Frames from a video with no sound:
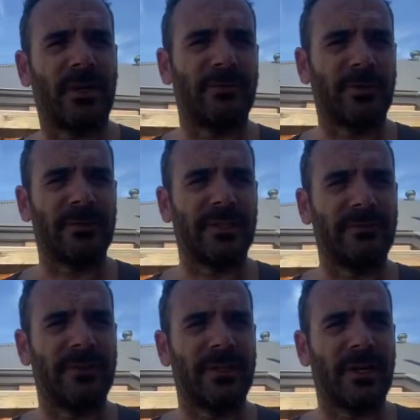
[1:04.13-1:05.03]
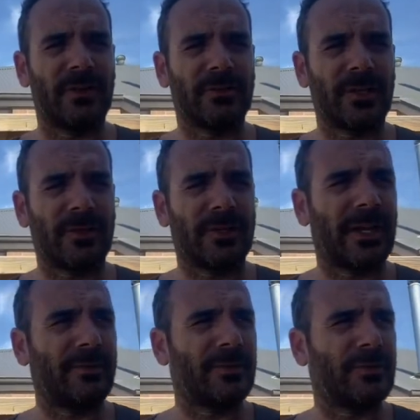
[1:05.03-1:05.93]
where we did the video showing
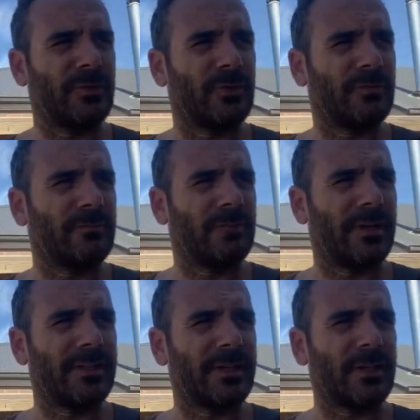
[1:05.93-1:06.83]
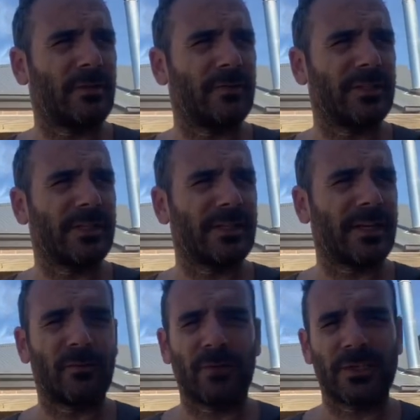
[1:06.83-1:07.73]
how we do a deck over existing
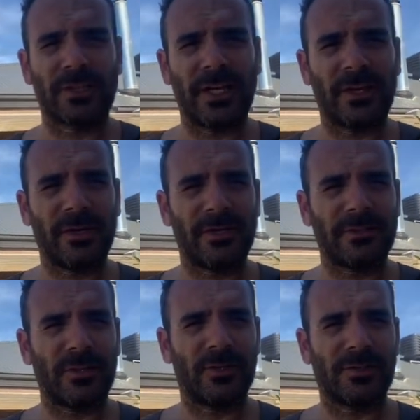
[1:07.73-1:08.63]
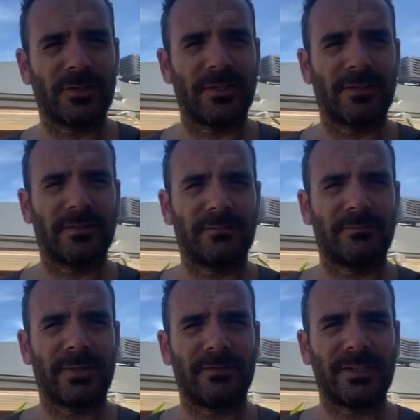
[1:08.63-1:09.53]
alfresco area, so using the
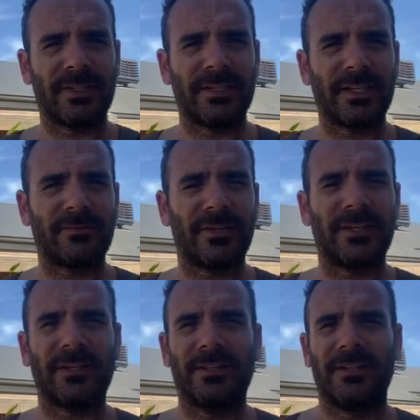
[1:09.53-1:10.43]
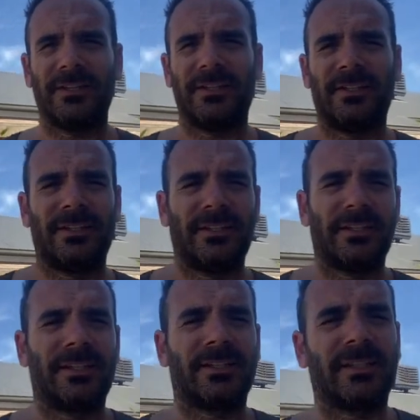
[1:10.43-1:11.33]
PVC deck feet. You
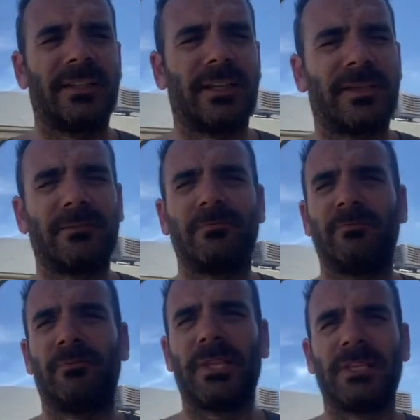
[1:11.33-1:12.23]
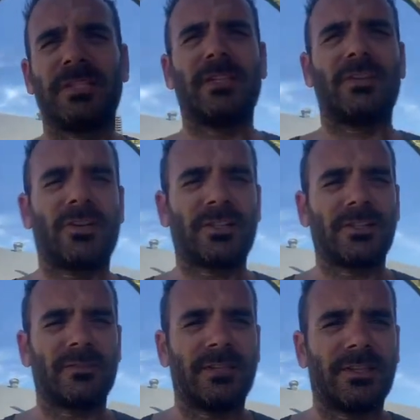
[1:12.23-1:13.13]
can see it blends in
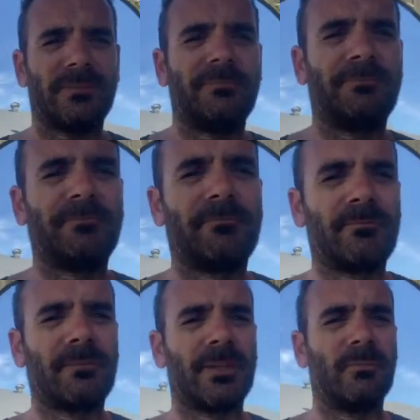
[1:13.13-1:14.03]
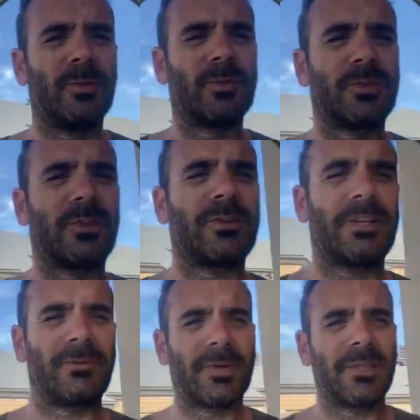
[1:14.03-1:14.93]
nicely with the bluestone
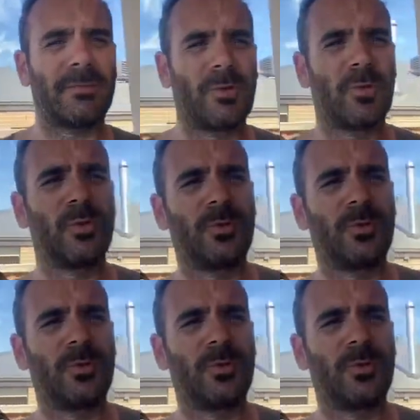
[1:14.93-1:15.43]
around the pool.